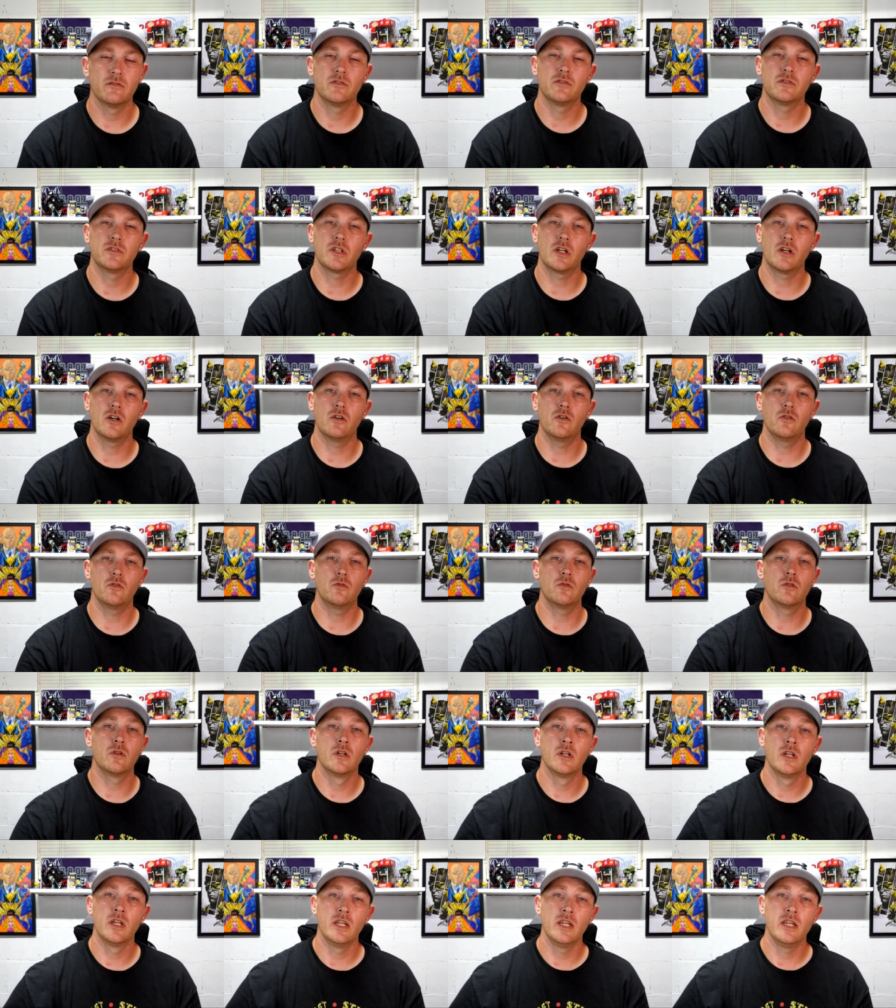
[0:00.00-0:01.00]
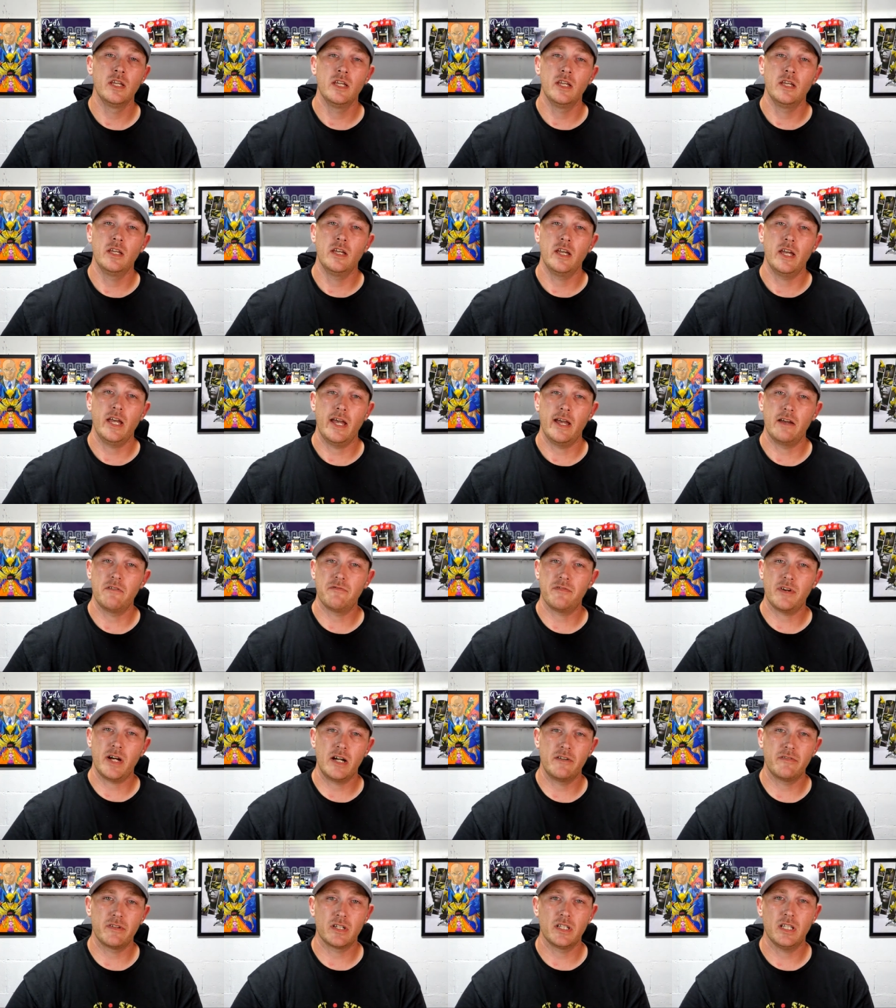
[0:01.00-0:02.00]
So at
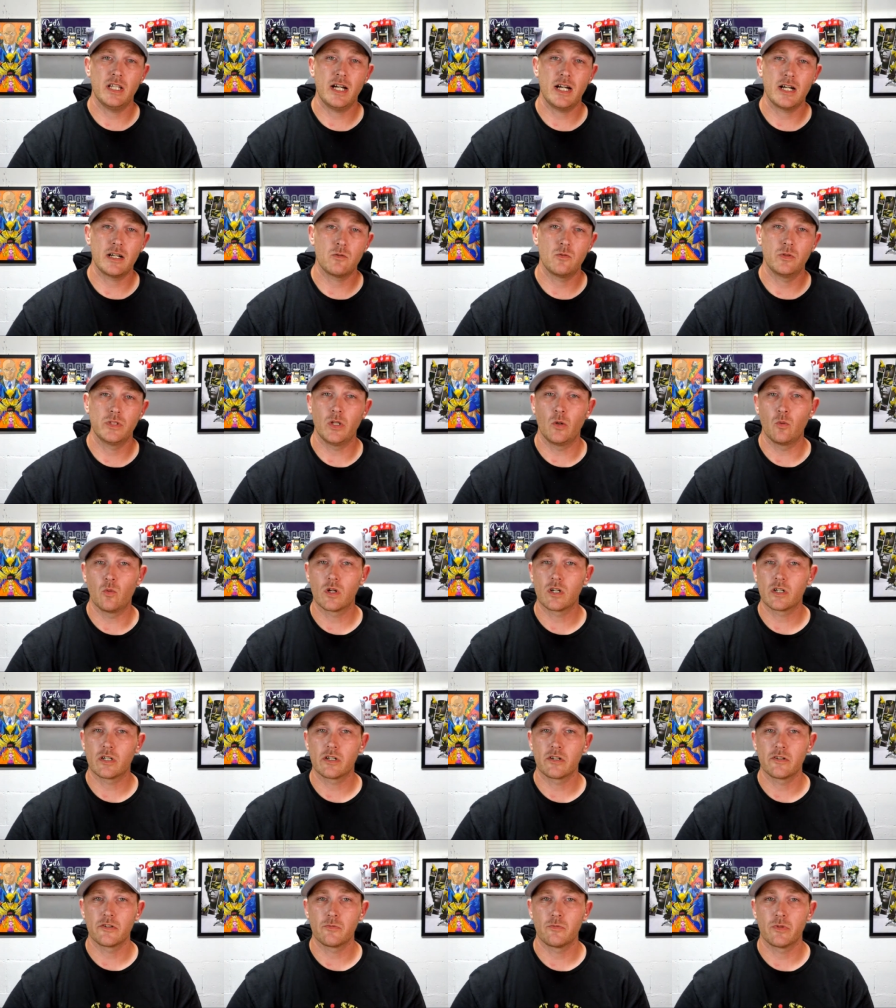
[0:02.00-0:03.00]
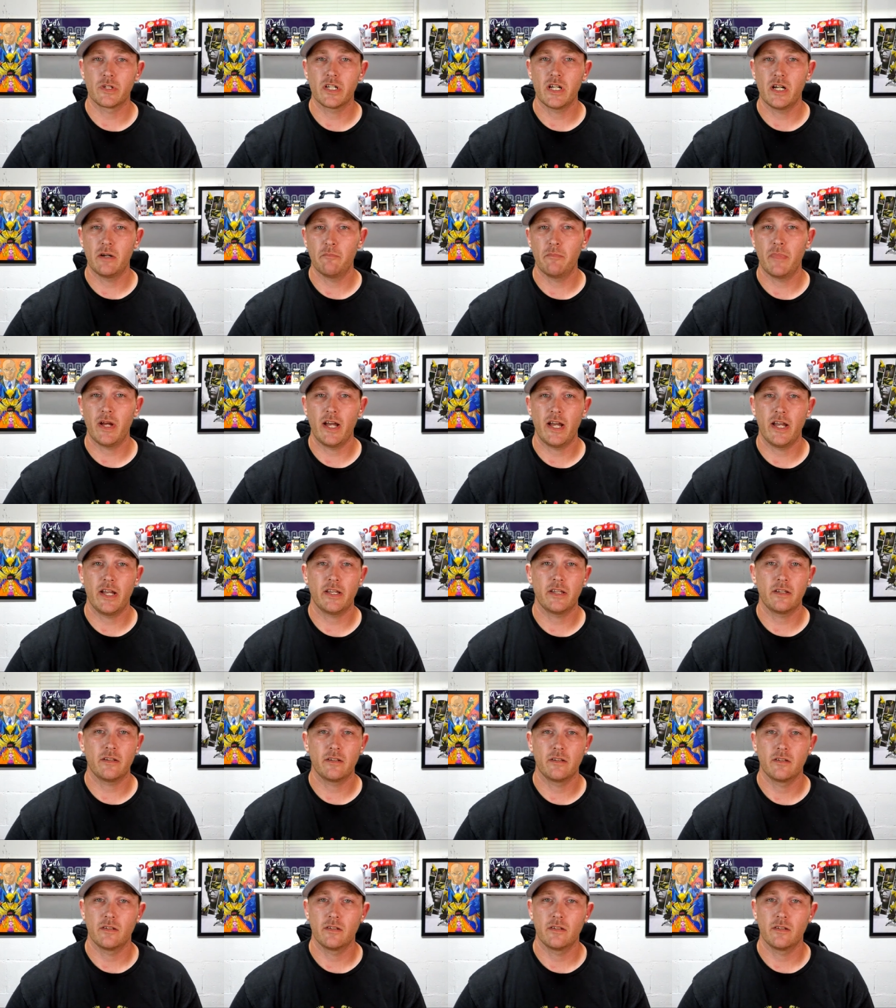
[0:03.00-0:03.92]
5 o'clock when the workers would come back,